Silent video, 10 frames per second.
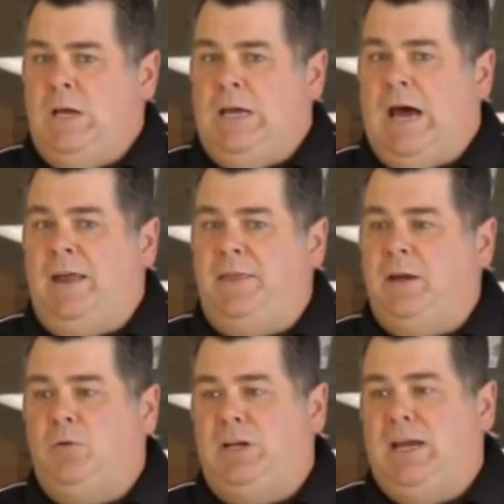Yeah, I
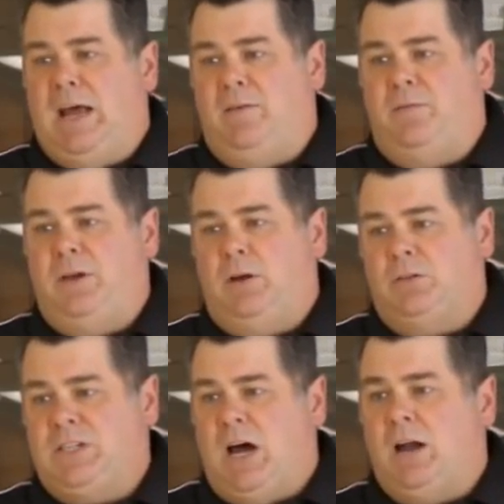think when you have, you know,
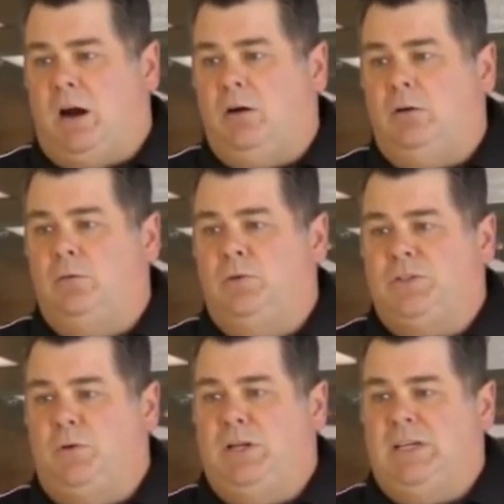Scott Arnold
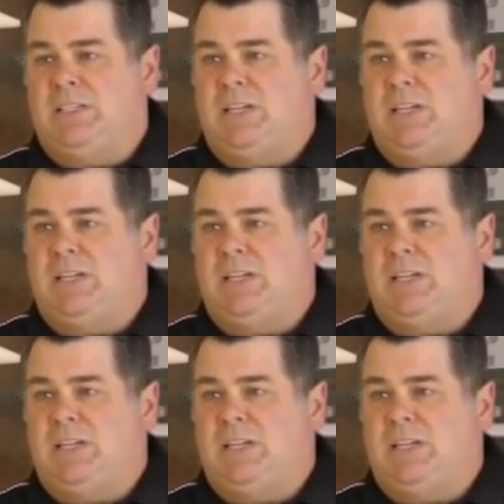was only a